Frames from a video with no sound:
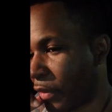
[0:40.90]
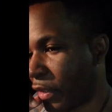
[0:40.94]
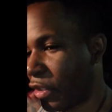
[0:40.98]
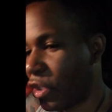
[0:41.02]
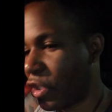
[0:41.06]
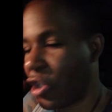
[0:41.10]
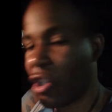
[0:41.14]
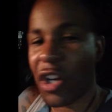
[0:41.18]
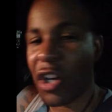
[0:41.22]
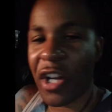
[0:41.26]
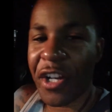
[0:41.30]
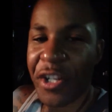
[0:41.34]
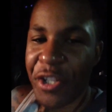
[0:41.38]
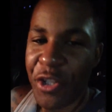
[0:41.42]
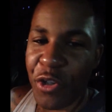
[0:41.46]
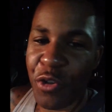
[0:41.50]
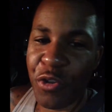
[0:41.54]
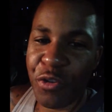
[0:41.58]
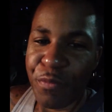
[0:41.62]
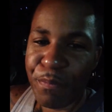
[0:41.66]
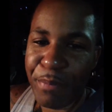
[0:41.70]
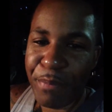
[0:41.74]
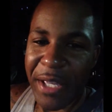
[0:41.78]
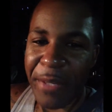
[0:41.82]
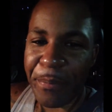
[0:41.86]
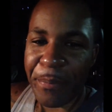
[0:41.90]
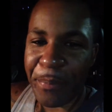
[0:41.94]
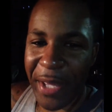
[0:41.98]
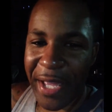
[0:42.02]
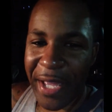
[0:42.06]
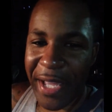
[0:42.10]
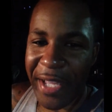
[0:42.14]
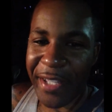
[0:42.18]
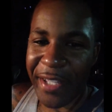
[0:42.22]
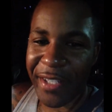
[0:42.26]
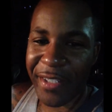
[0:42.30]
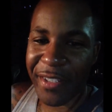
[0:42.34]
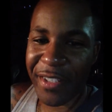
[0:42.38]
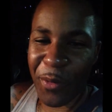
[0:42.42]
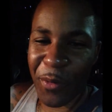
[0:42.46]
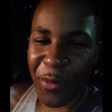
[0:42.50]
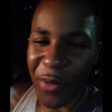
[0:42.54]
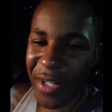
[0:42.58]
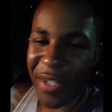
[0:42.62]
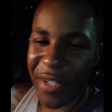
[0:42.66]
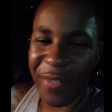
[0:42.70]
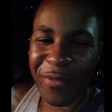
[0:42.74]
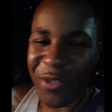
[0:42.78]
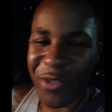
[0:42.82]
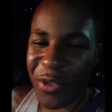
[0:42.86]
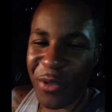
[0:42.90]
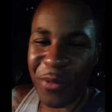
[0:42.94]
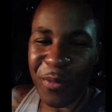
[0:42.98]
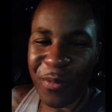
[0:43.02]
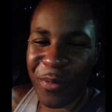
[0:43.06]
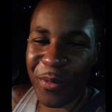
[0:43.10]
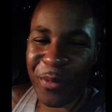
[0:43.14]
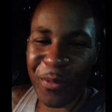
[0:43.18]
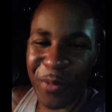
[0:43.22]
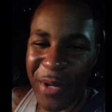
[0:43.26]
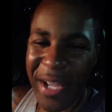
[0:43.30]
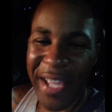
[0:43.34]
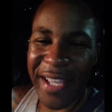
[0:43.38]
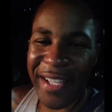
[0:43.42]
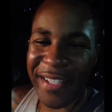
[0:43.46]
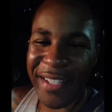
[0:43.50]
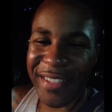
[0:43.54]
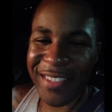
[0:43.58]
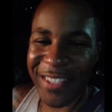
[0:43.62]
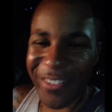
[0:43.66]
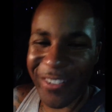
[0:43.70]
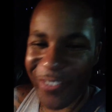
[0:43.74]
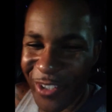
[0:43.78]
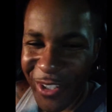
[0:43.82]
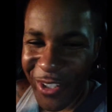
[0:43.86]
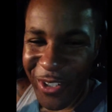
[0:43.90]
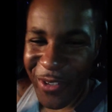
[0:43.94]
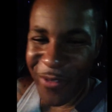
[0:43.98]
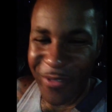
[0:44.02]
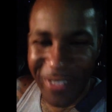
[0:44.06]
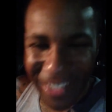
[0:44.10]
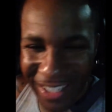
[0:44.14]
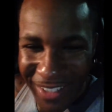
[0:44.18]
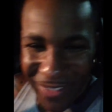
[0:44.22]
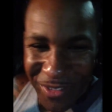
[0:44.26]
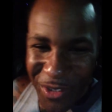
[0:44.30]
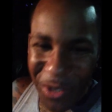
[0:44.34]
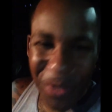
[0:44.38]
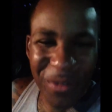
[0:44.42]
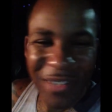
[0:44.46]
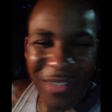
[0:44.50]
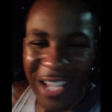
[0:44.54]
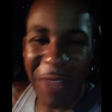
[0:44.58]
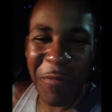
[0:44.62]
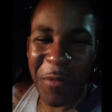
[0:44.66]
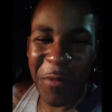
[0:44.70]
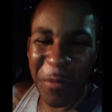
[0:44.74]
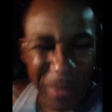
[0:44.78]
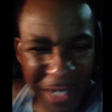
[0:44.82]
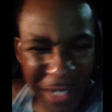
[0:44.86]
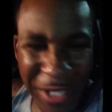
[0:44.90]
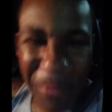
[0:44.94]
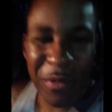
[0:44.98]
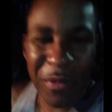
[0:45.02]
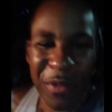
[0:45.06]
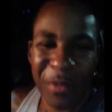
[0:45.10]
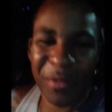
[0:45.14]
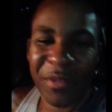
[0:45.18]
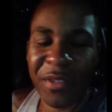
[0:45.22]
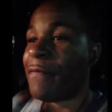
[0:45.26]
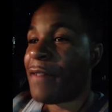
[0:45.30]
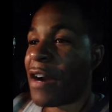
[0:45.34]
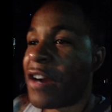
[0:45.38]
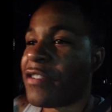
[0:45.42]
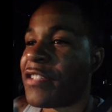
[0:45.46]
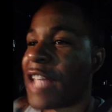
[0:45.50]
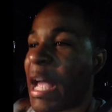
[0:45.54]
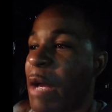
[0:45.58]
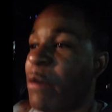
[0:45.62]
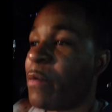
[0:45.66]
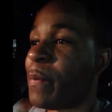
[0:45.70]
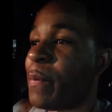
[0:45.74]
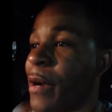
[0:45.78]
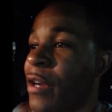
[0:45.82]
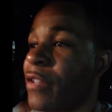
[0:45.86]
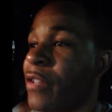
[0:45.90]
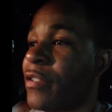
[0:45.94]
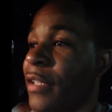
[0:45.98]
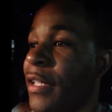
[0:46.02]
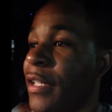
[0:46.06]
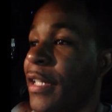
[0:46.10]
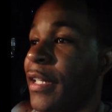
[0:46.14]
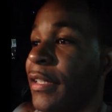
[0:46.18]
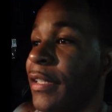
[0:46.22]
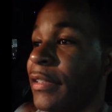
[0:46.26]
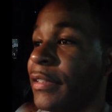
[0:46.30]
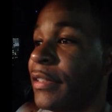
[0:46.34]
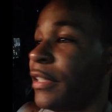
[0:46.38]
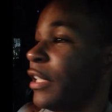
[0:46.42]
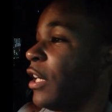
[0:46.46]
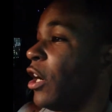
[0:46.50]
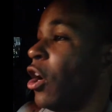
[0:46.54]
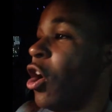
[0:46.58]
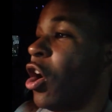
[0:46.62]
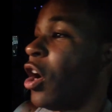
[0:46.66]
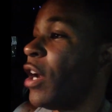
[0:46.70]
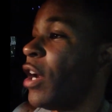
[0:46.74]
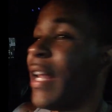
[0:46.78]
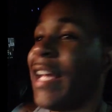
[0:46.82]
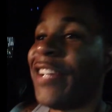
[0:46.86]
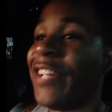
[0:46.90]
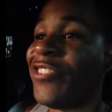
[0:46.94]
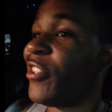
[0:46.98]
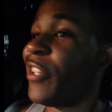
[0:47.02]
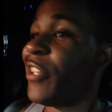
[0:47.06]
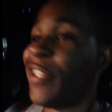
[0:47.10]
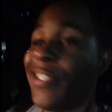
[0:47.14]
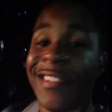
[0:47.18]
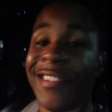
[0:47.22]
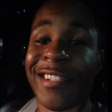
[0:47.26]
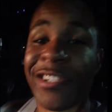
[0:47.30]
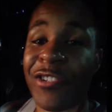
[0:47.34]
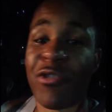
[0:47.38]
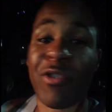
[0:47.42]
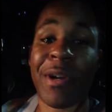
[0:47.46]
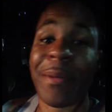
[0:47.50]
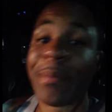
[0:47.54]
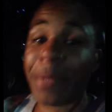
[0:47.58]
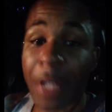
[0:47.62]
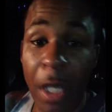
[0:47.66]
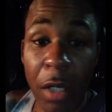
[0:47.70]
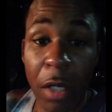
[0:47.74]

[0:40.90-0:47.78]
you're going to use BitPay one of two ways if you're one of two type of people. First type of person is all they shit is in crypto.